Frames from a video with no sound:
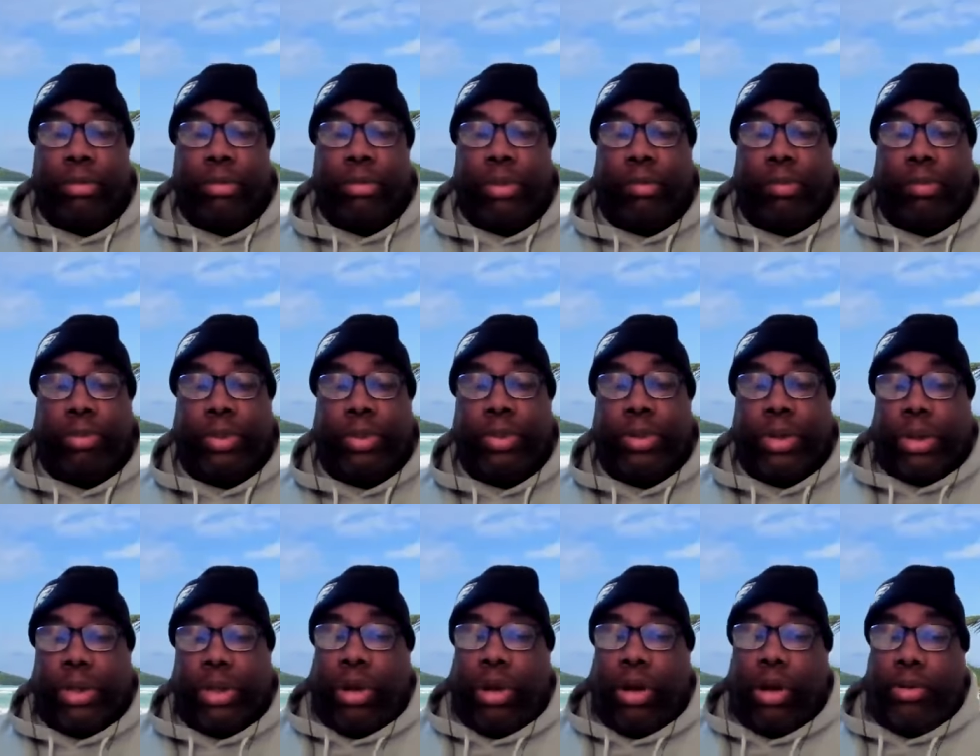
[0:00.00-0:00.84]
The
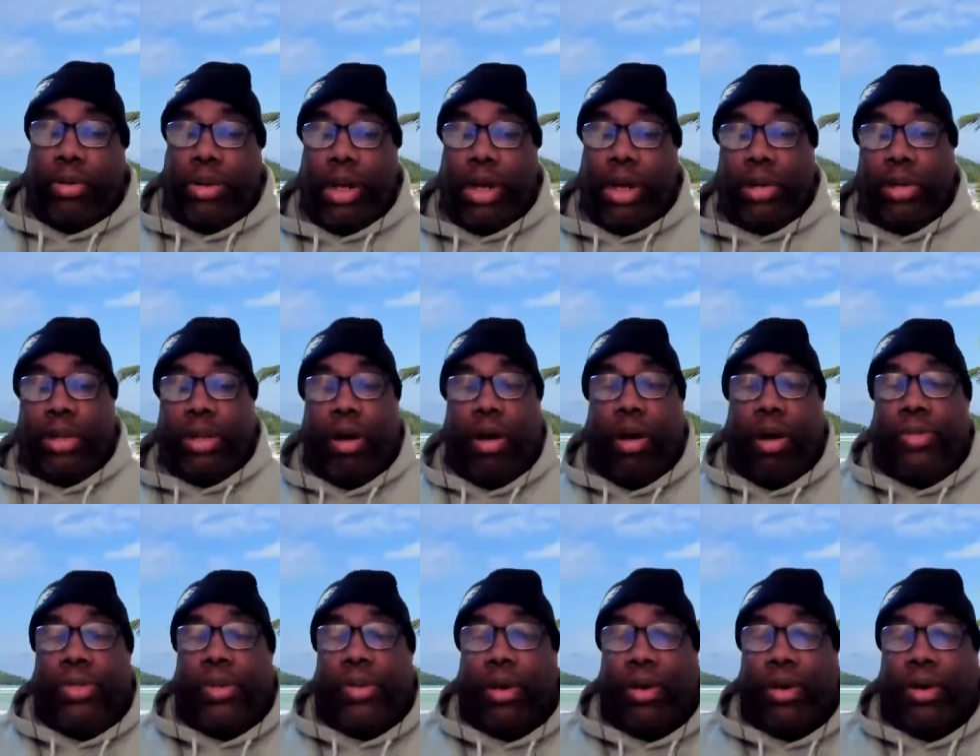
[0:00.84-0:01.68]
book, the
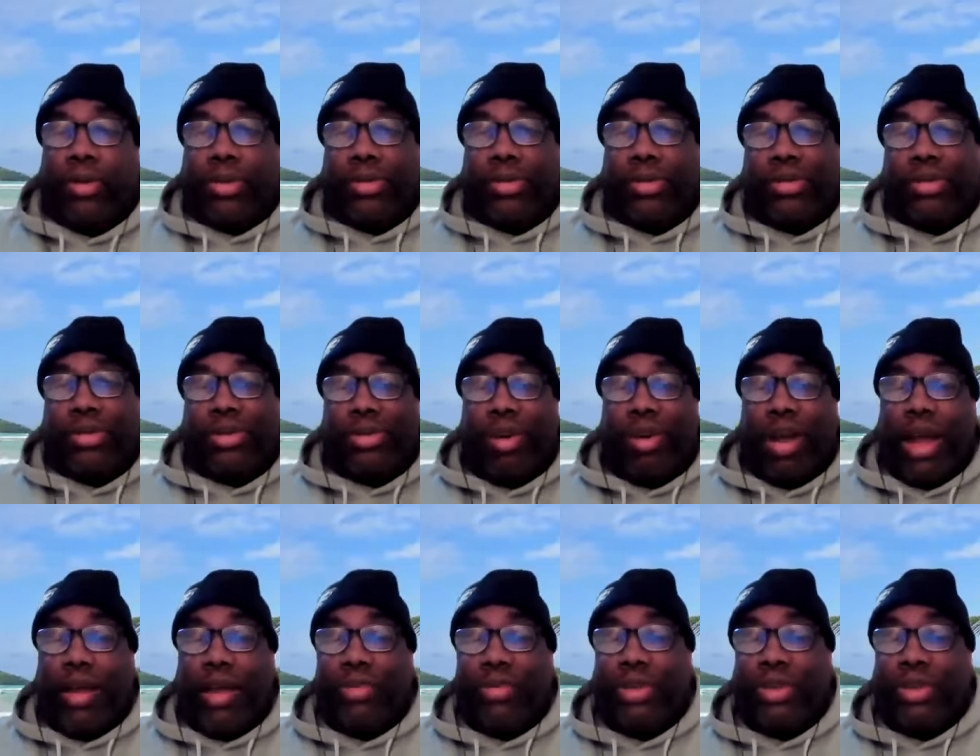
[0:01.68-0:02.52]
author also
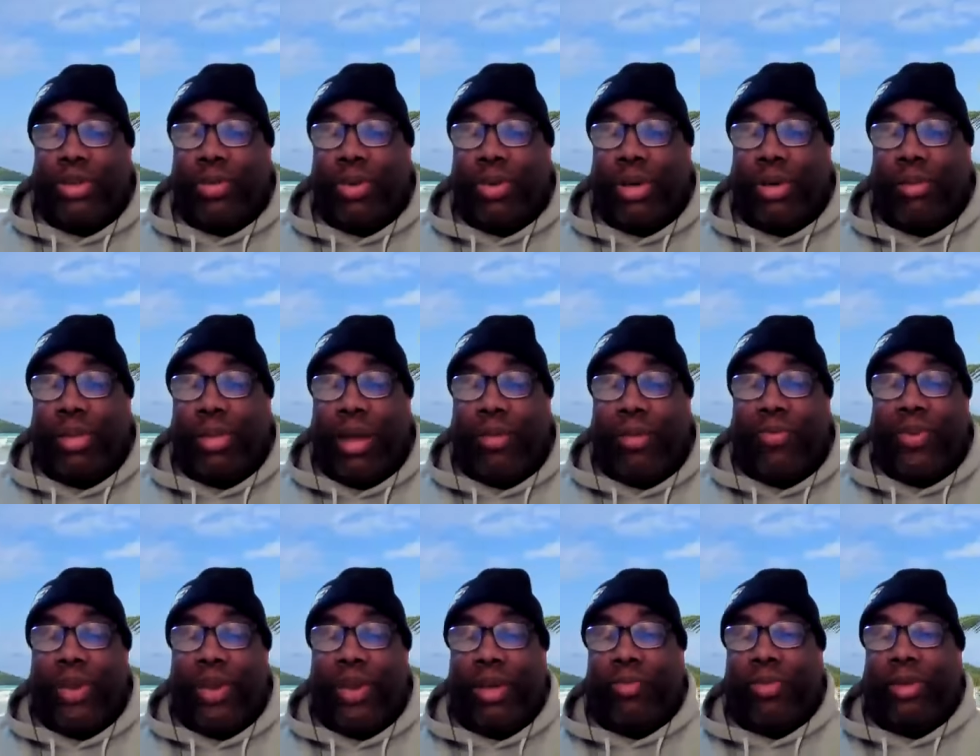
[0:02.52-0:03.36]
subscribes to one of my
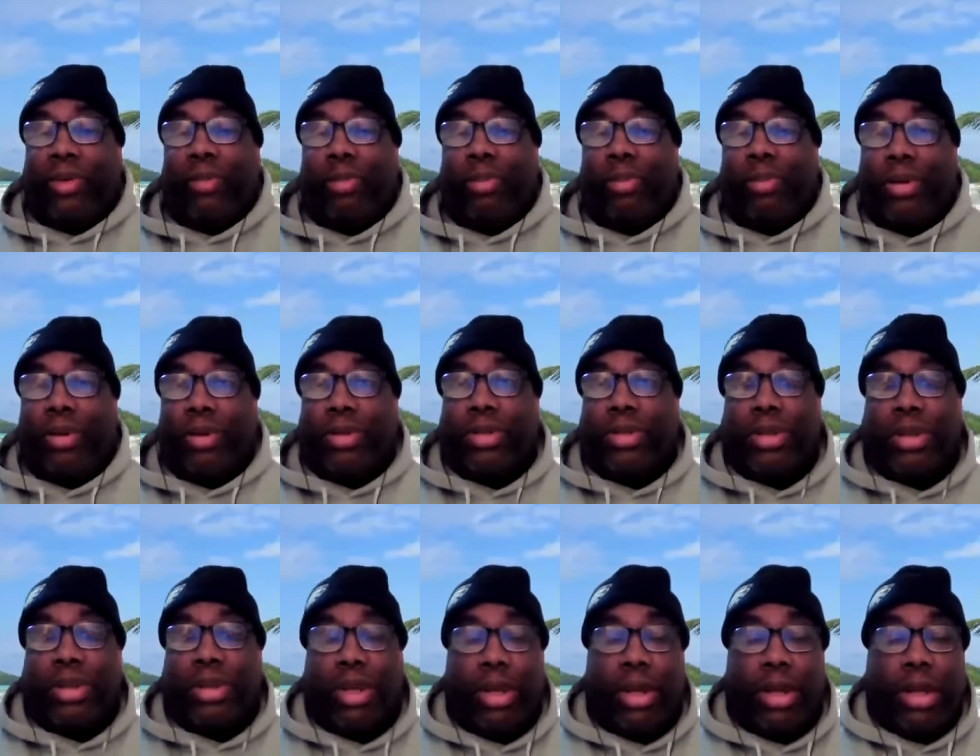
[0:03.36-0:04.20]
favorite
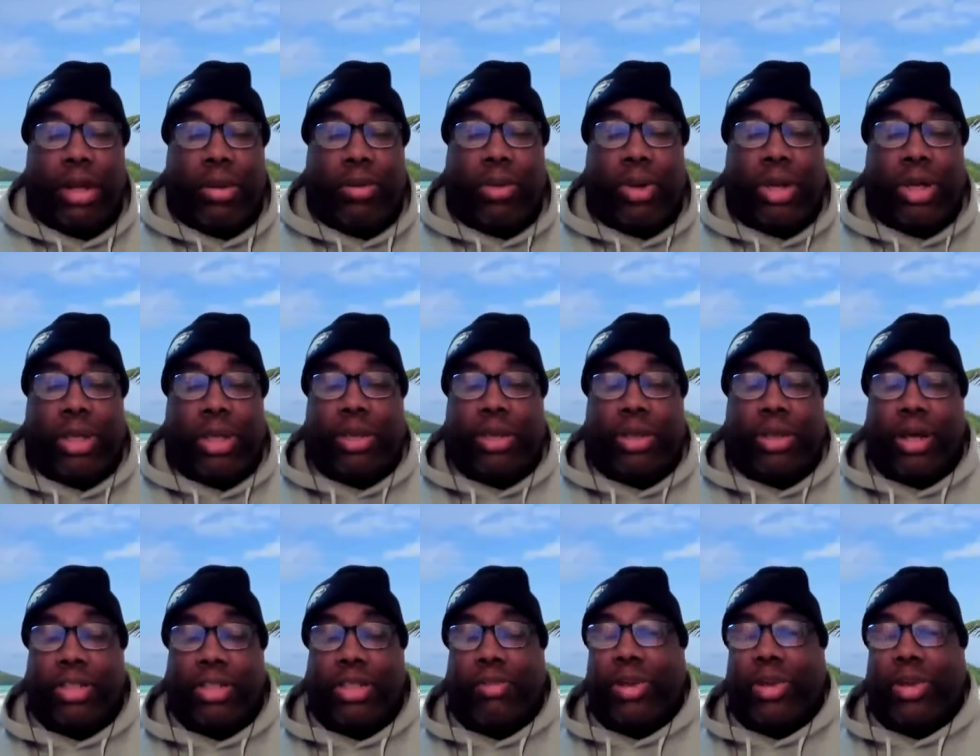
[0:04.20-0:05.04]
books, where it
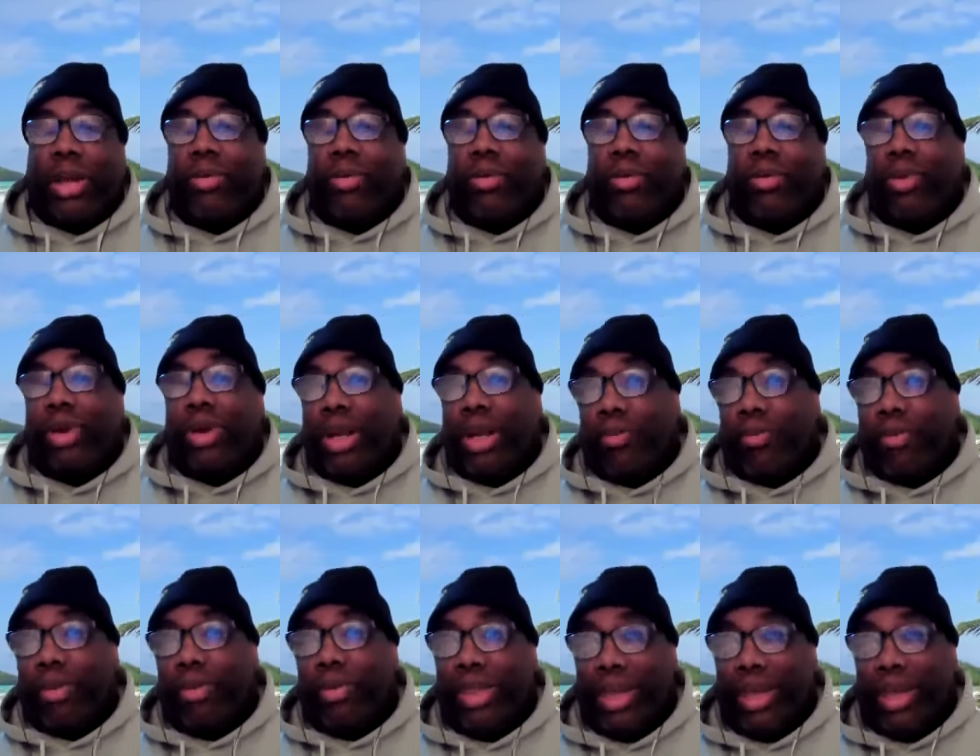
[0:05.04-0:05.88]
talks about
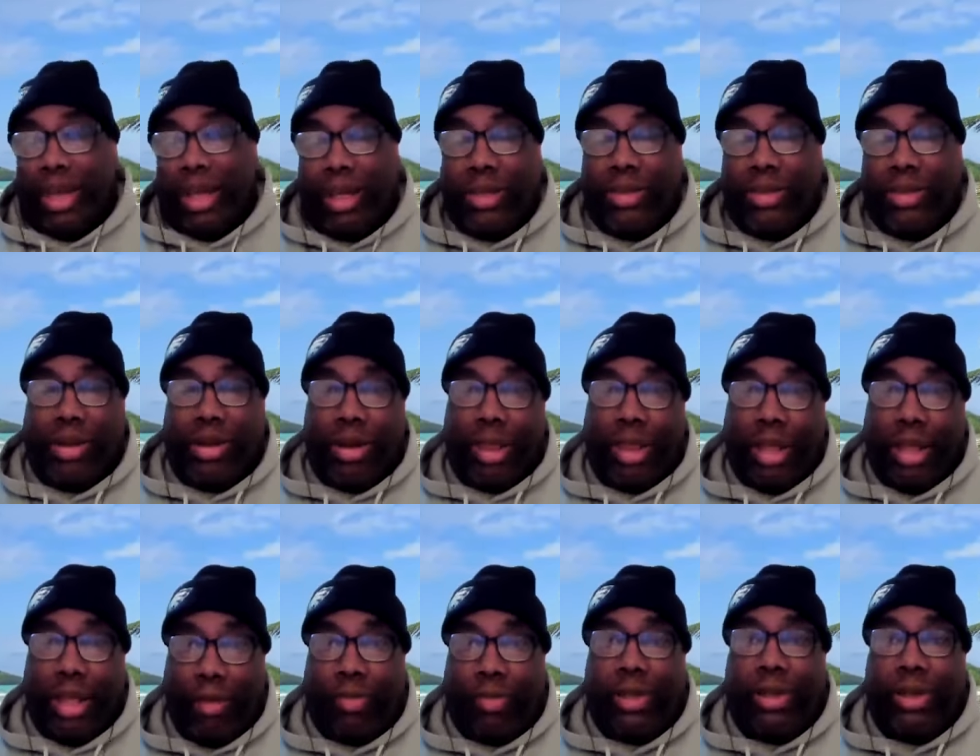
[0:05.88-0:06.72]
whatever things are
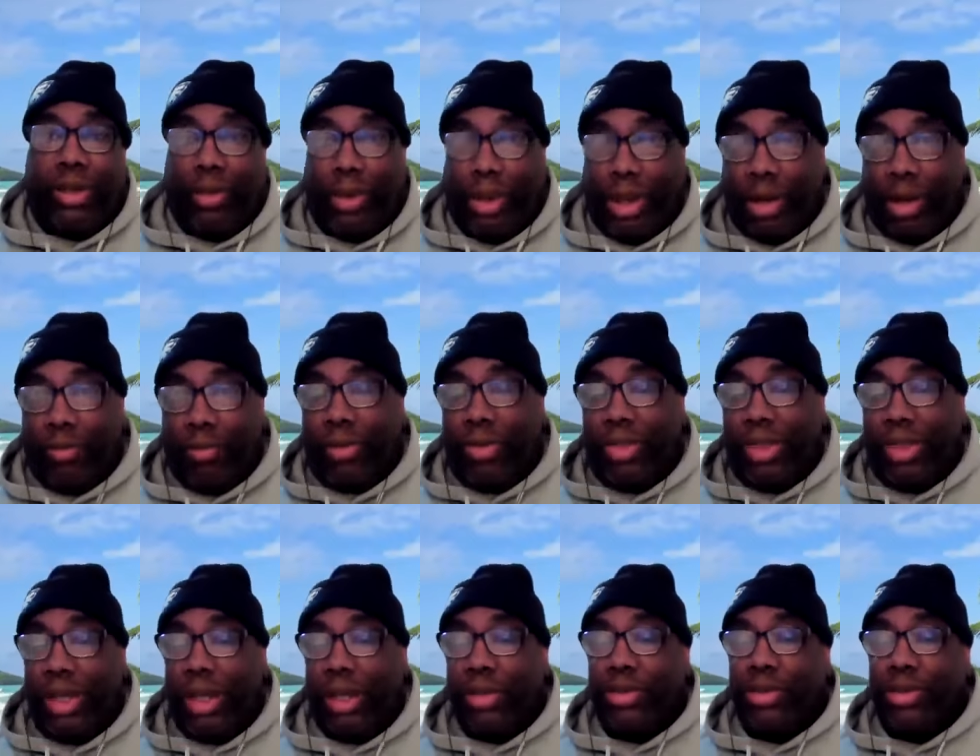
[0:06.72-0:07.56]
lovely, whatever
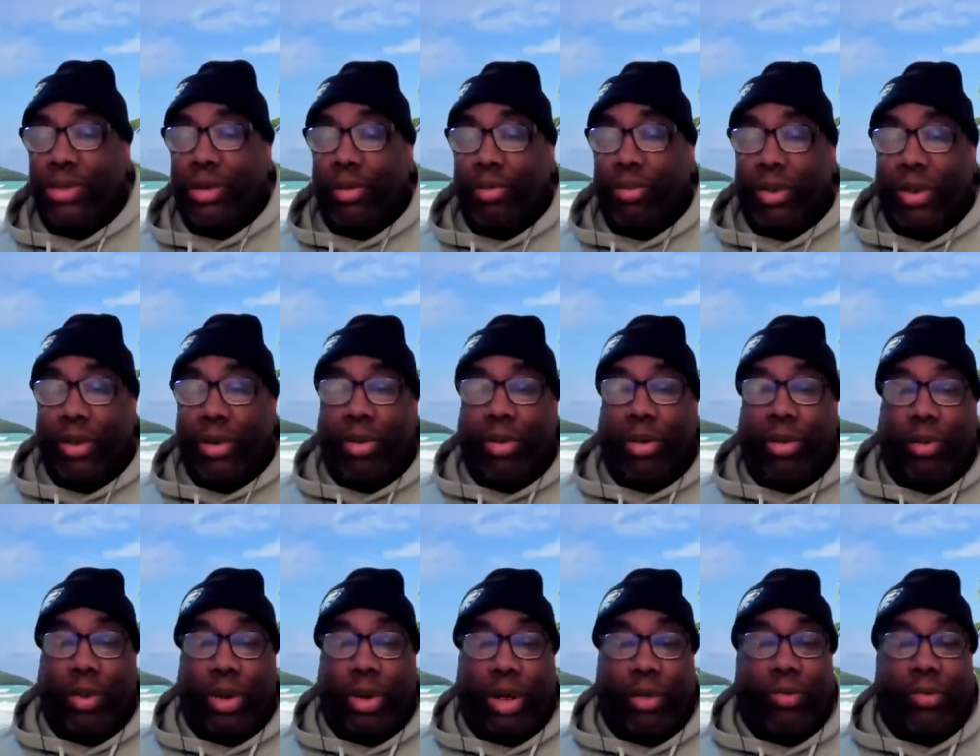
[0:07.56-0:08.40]
things are
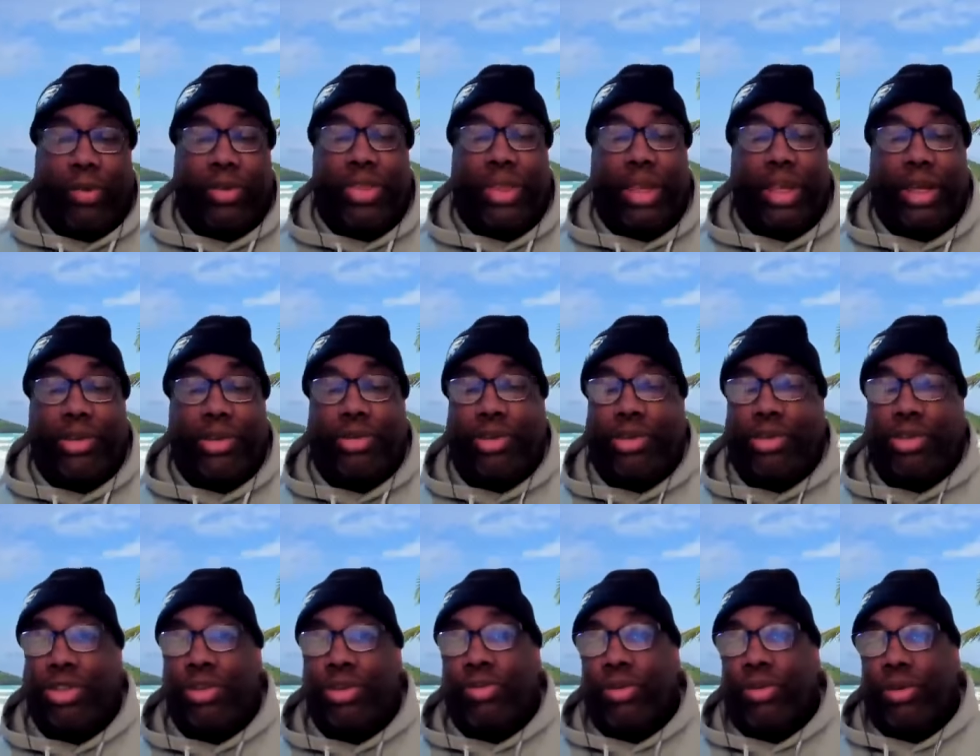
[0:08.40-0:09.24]
pure, whatever things are
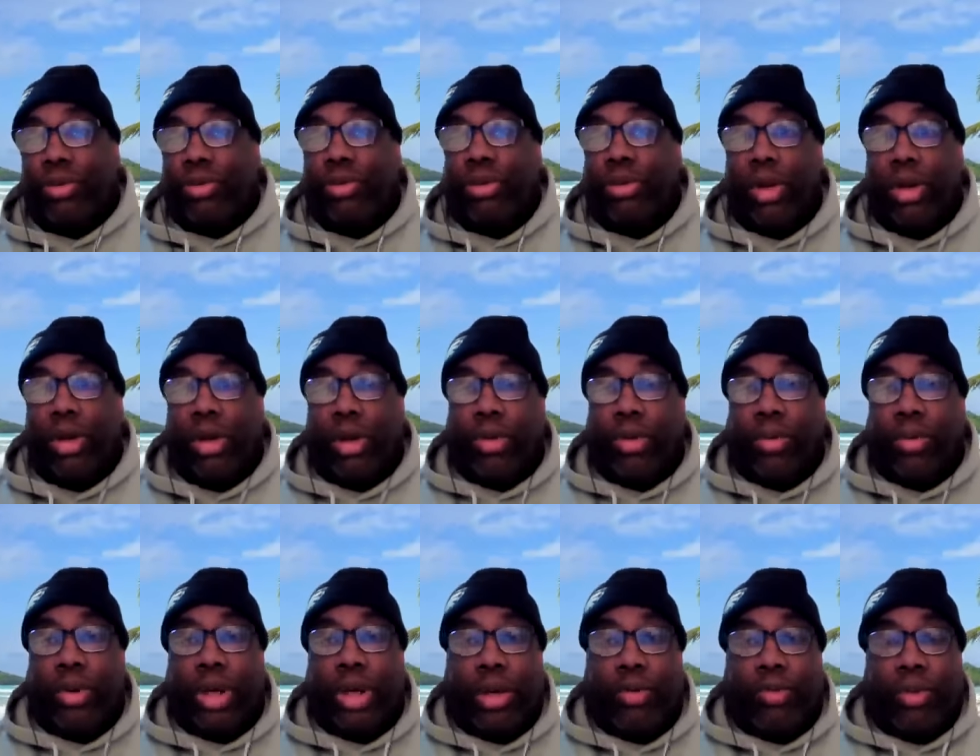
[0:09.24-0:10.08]
true,
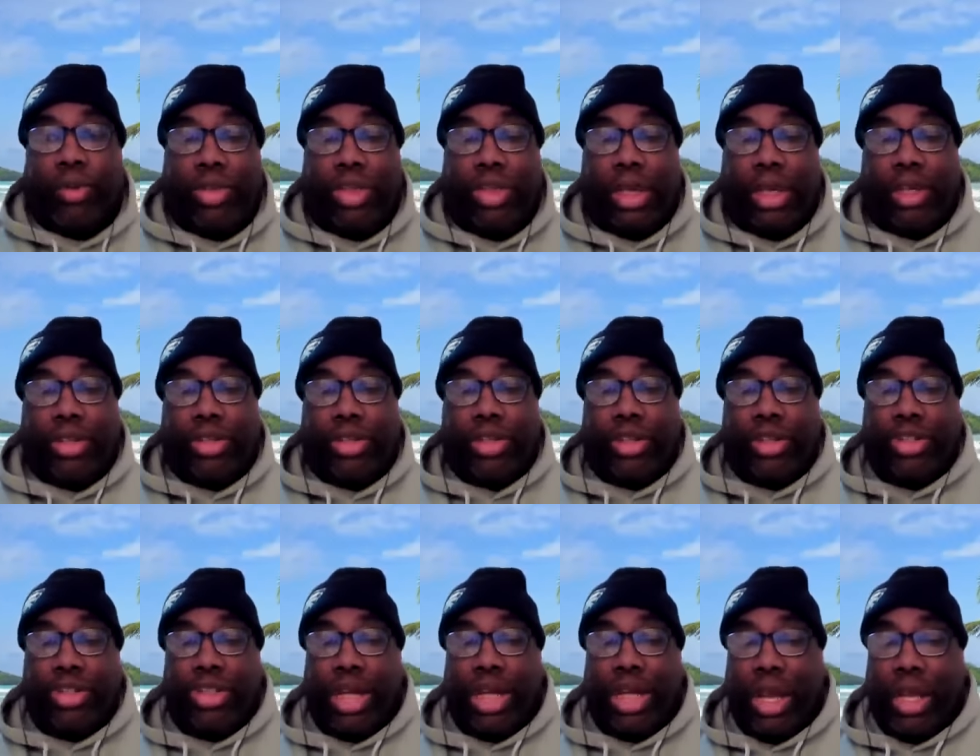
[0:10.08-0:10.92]
whatever things
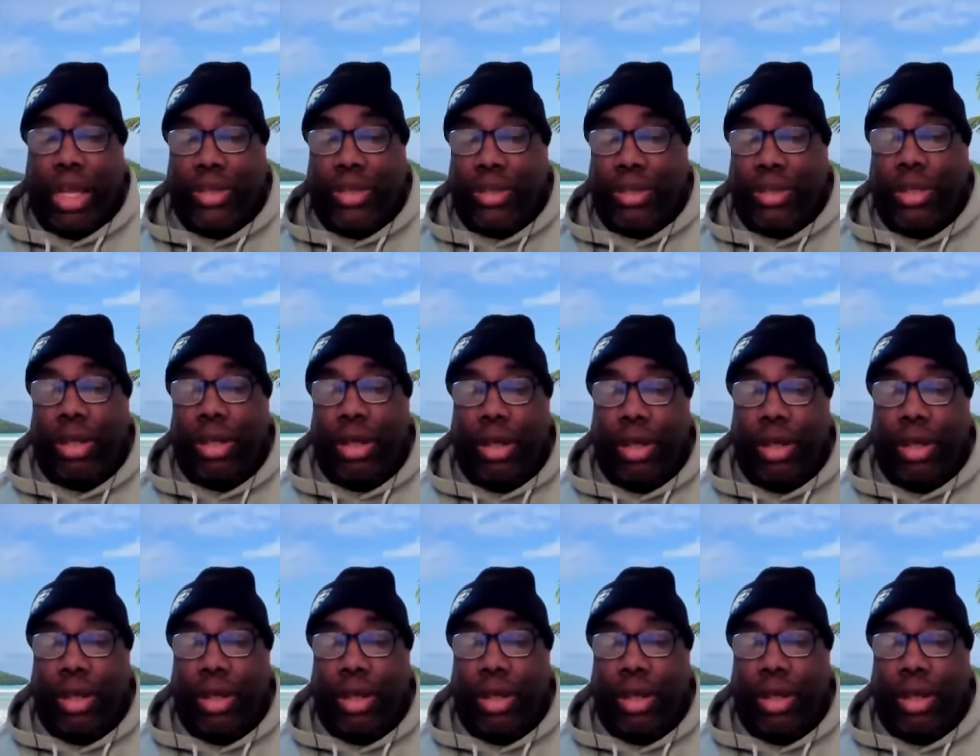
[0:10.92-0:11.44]
are just,